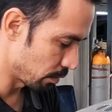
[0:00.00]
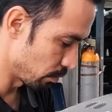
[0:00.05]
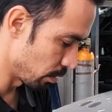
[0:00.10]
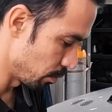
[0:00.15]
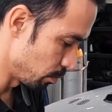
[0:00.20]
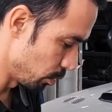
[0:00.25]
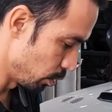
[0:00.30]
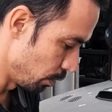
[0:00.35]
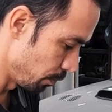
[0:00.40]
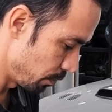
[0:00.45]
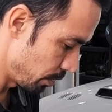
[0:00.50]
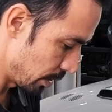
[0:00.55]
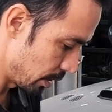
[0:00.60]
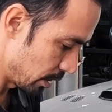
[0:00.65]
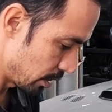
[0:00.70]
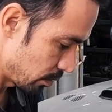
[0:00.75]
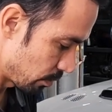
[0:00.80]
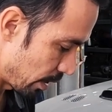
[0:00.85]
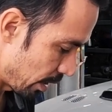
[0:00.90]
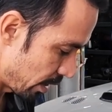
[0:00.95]
to remove
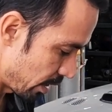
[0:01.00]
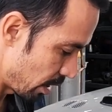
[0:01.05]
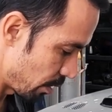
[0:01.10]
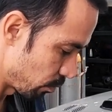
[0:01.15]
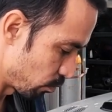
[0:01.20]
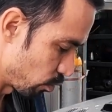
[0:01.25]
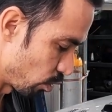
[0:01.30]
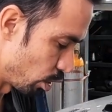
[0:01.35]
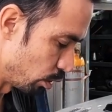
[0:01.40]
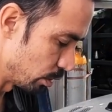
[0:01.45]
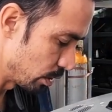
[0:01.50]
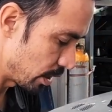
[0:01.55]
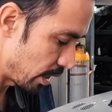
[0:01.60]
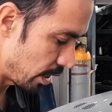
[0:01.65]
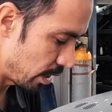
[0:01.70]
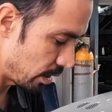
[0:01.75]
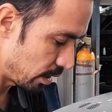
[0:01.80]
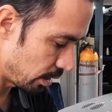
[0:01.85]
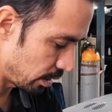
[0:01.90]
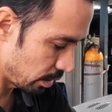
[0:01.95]
this, right, and I'm
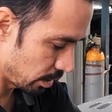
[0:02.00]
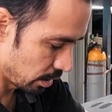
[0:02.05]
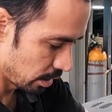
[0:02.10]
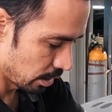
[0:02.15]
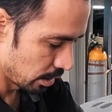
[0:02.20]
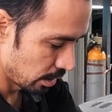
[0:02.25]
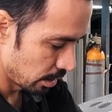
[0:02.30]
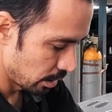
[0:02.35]
rotating